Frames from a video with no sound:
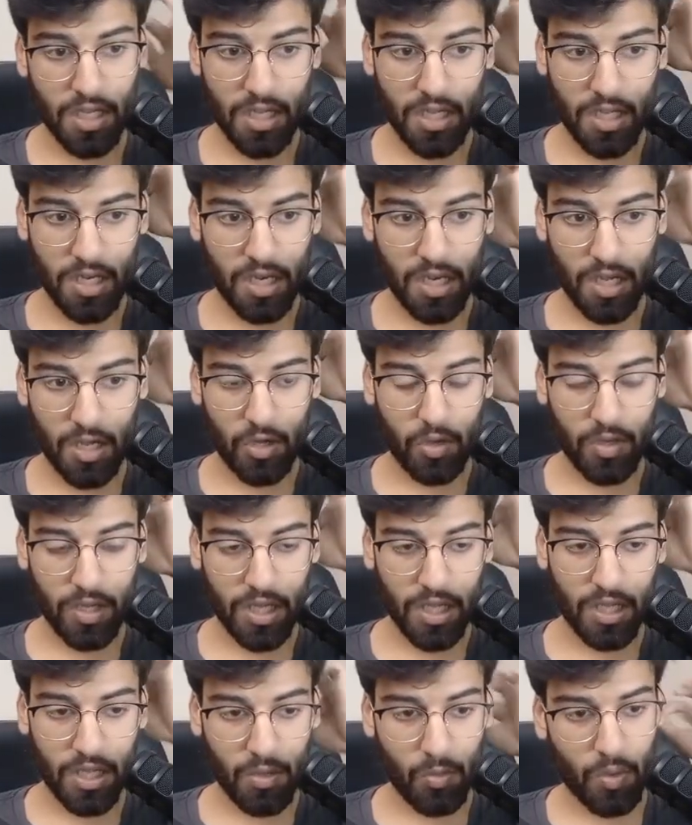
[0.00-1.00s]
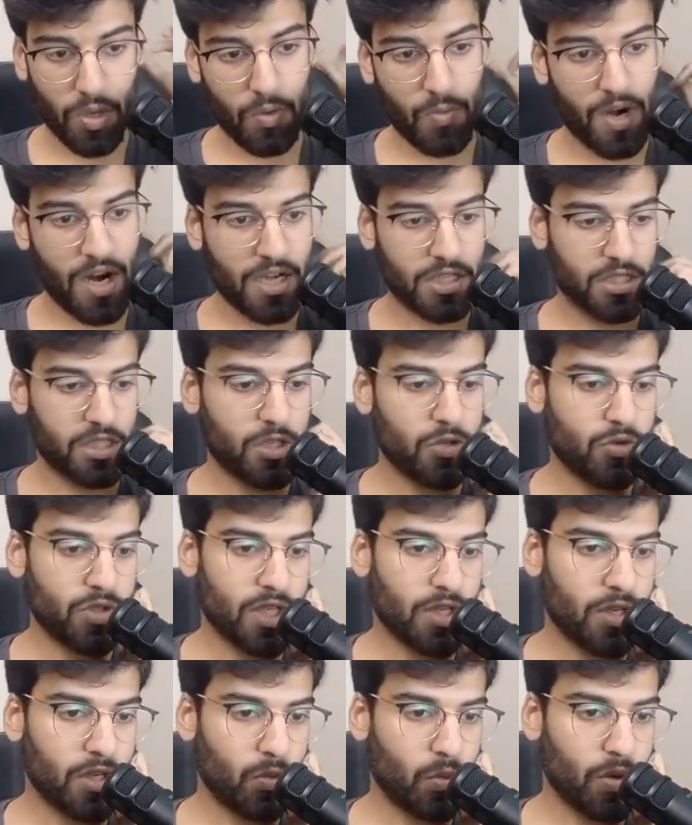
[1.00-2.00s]
Now, when we're actually
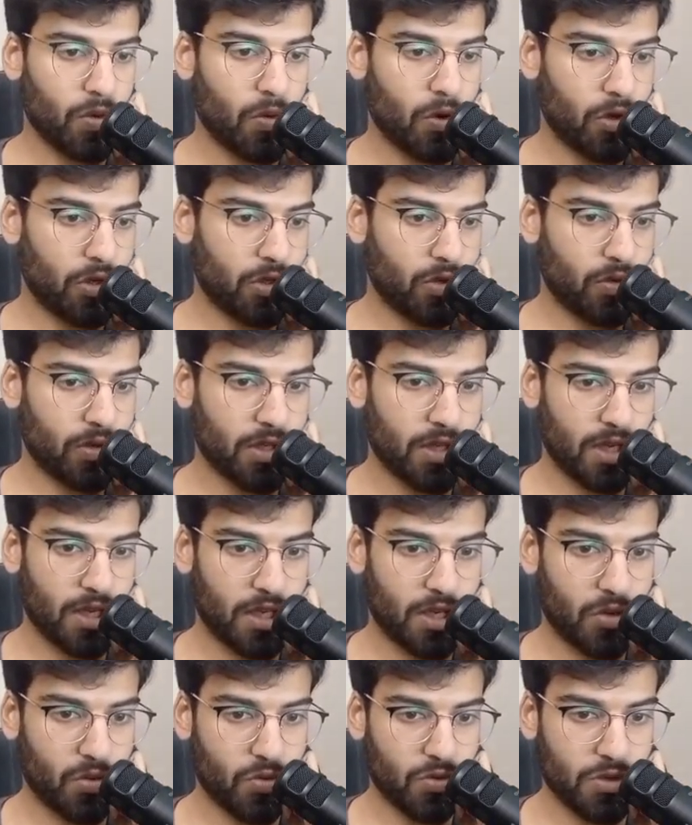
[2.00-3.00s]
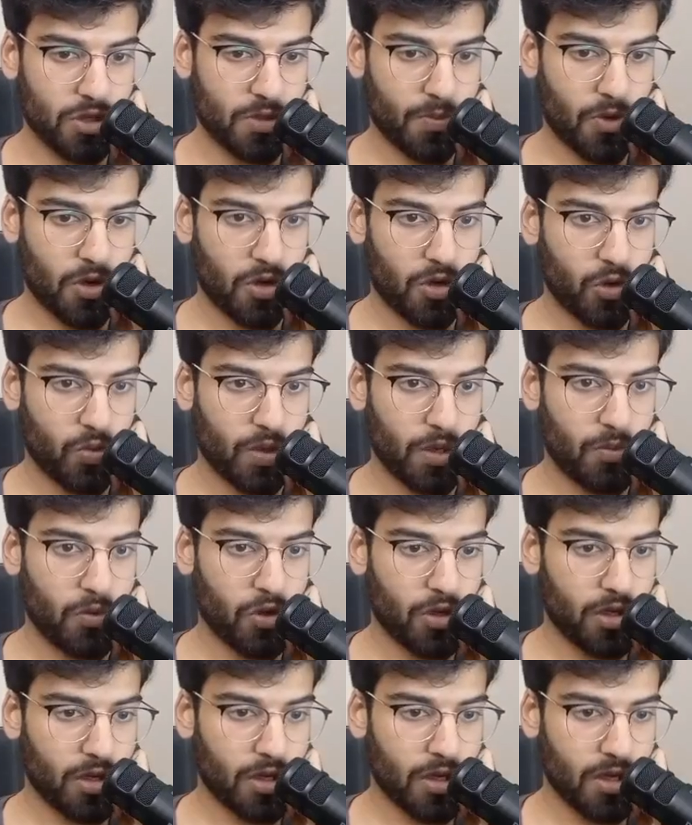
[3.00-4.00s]
using it, we want it to respond to
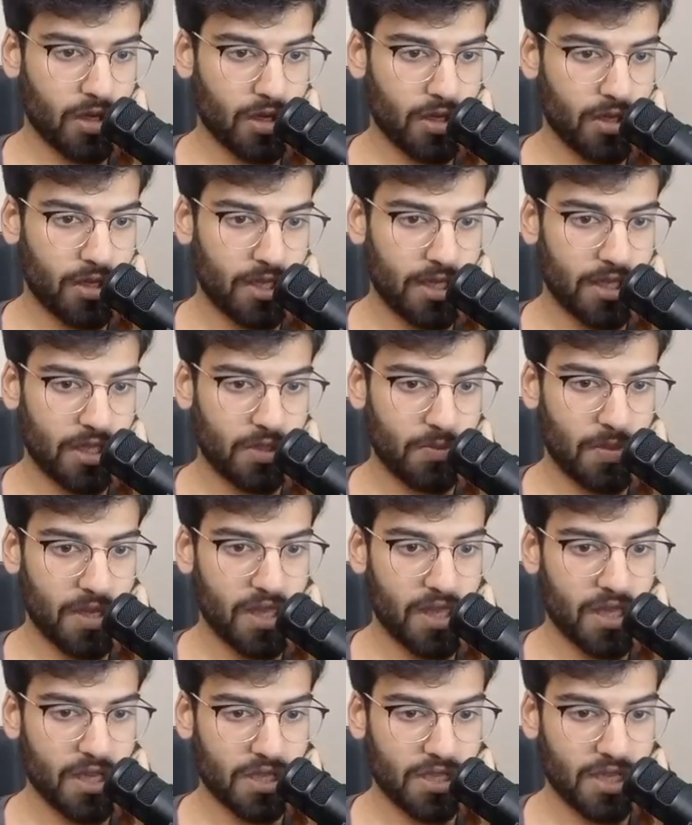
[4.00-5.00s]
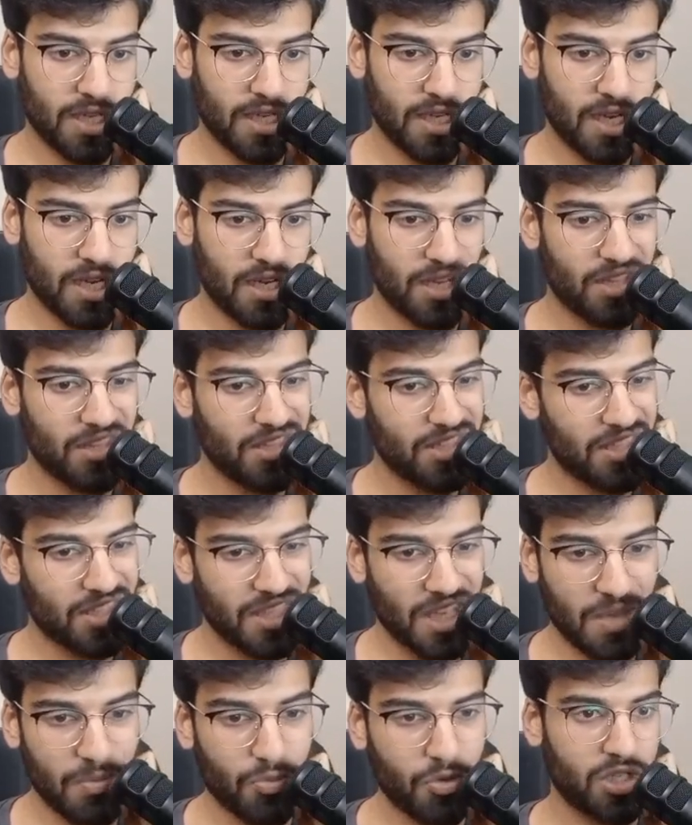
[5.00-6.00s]
webhook. Let's spin this data,
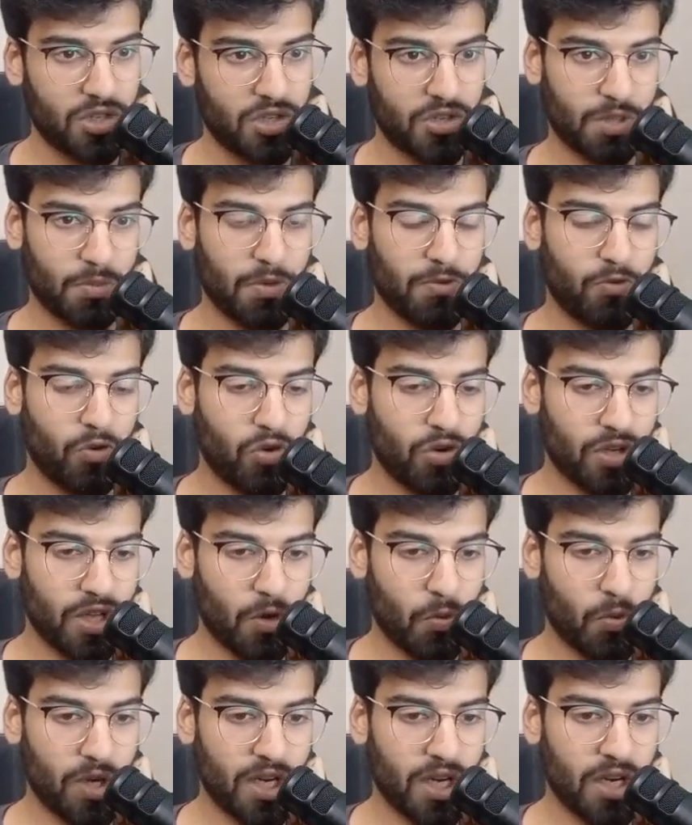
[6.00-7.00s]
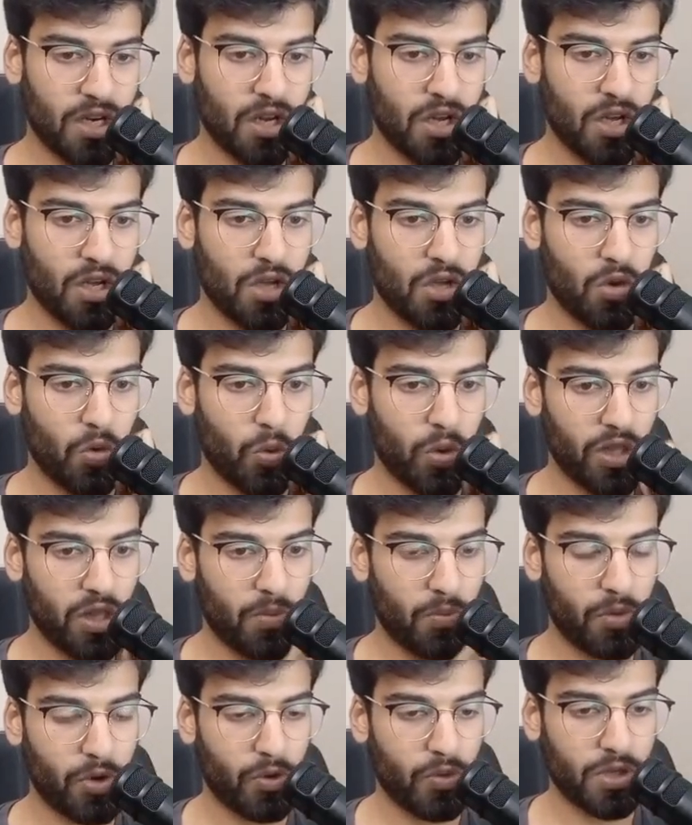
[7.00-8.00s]
same procedure as before that we did with the
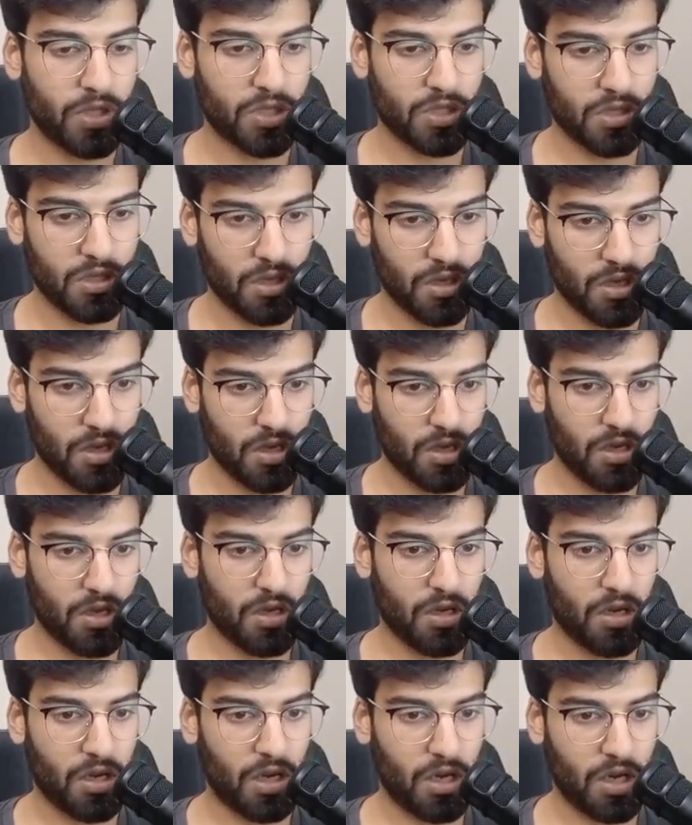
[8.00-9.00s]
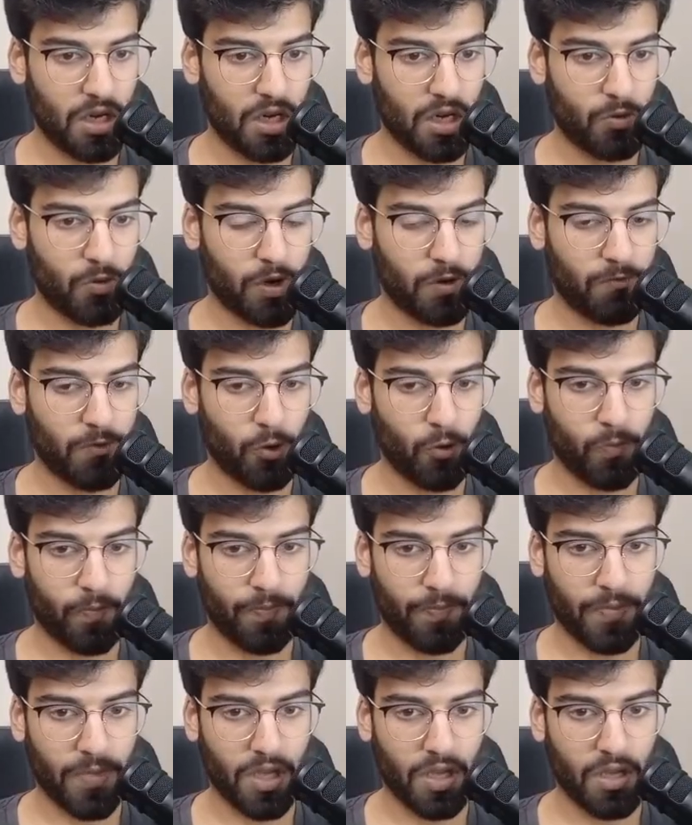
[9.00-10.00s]
previous workflow.
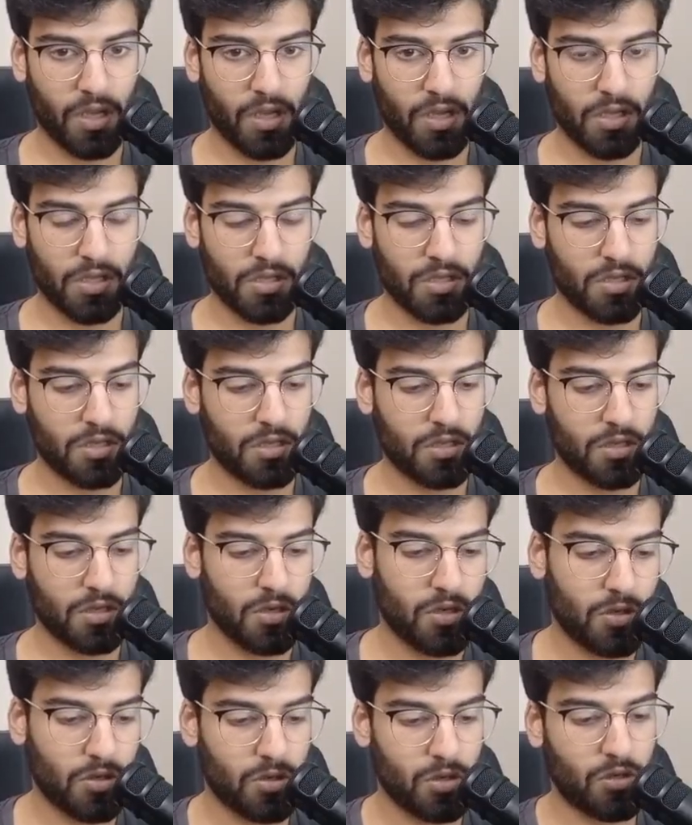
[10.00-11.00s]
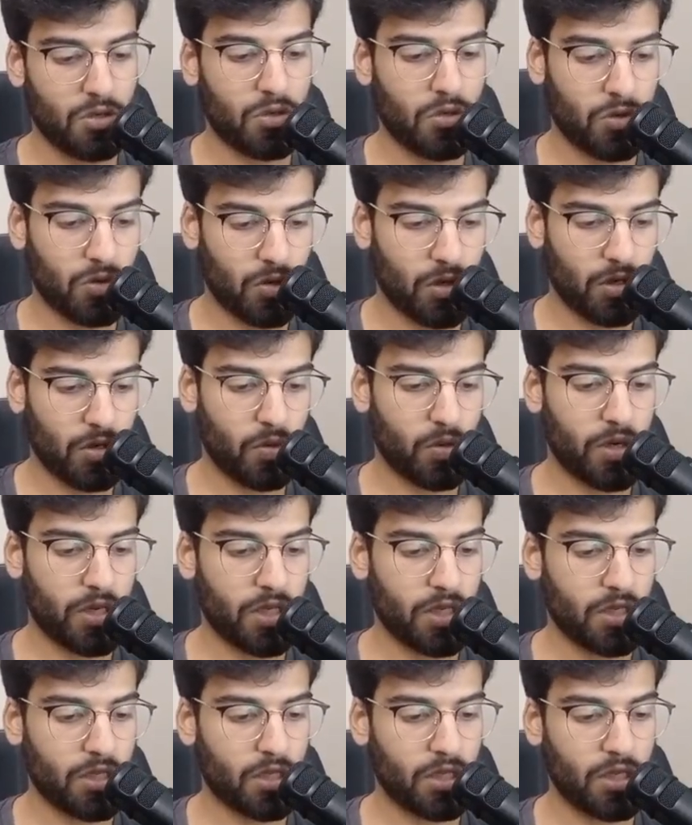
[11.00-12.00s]
So we're
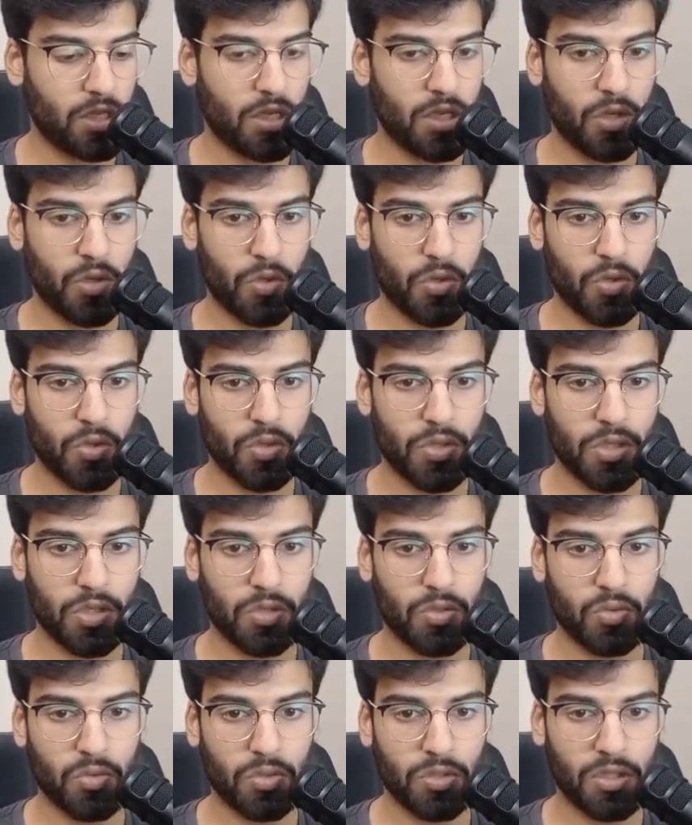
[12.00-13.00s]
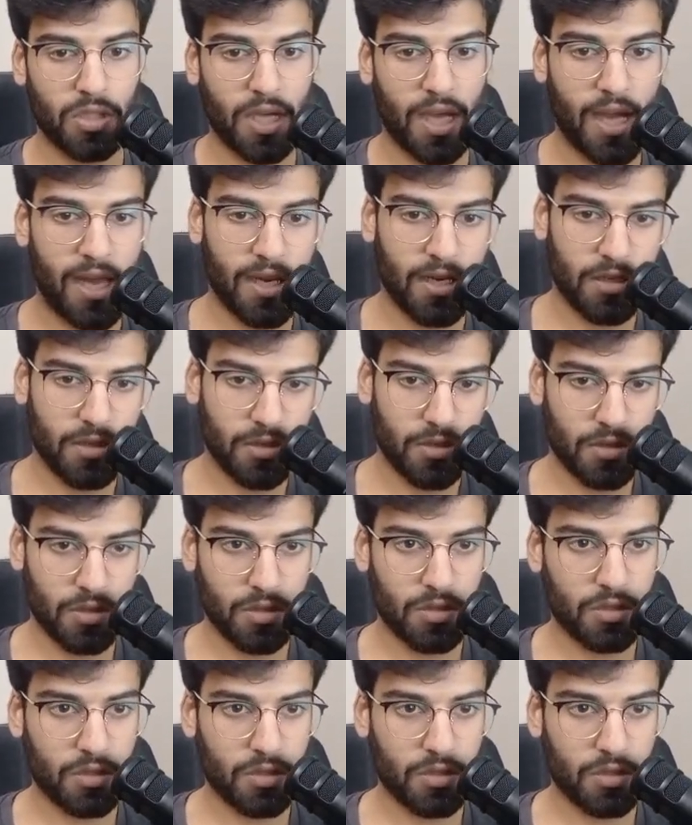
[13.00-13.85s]
just gonna use the Google Calendar.